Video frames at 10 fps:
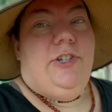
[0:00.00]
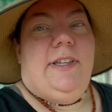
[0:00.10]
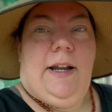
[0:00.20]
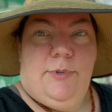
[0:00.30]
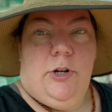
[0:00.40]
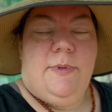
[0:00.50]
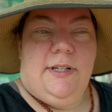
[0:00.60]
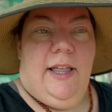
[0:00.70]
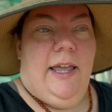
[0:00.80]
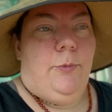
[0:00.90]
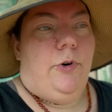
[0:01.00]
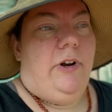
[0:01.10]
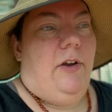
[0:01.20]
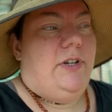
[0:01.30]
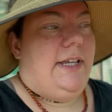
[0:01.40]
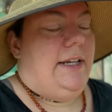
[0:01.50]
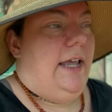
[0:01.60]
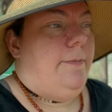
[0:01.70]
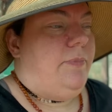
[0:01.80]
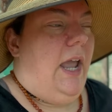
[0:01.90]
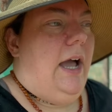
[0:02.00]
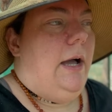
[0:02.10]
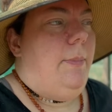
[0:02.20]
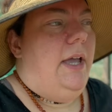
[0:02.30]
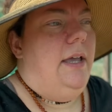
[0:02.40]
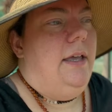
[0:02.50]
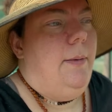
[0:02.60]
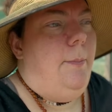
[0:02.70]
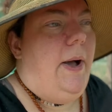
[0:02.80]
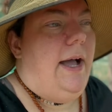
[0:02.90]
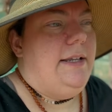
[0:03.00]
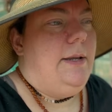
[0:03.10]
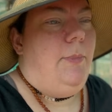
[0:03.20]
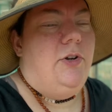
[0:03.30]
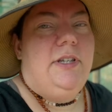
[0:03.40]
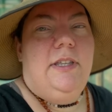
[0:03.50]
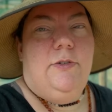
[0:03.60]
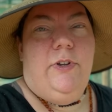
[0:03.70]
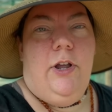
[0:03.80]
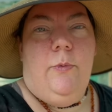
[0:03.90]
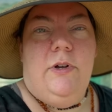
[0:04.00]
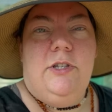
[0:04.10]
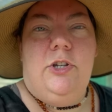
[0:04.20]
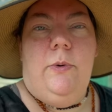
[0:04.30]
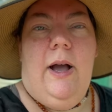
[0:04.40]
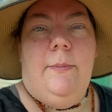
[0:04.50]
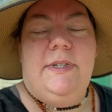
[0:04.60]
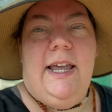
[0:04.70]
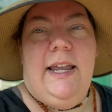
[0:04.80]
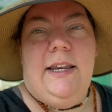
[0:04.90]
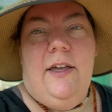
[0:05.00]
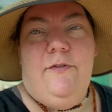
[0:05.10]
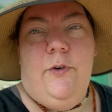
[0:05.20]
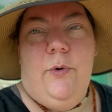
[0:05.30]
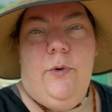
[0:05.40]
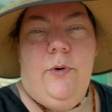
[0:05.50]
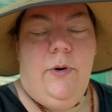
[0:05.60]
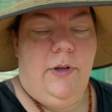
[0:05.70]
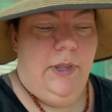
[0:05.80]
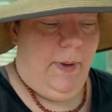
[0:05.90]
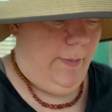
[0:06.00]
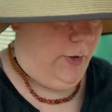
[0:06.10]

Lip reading: set up, so I'm still hand watering every second day. But mostly this video was to update for the people